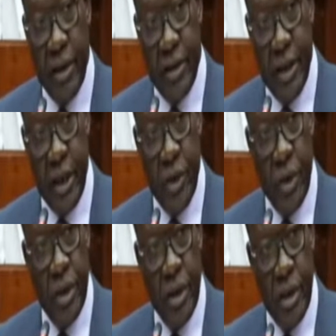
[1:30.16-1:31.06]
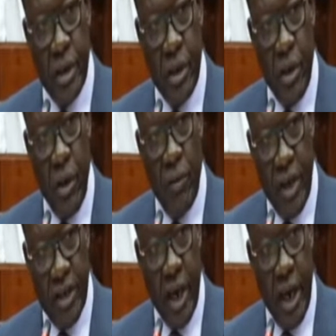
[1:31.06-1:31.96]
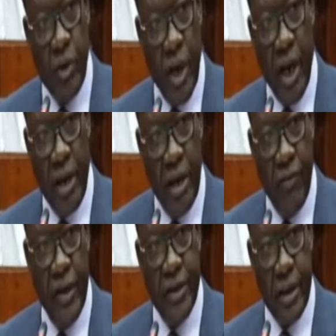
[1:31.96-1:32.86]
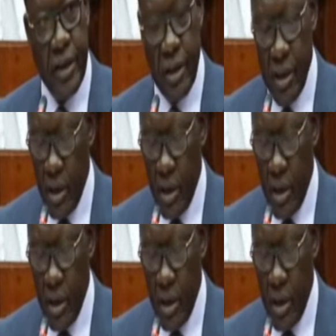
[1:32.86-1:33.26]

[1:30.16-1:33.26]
give us the security of the challenge we are currently facing.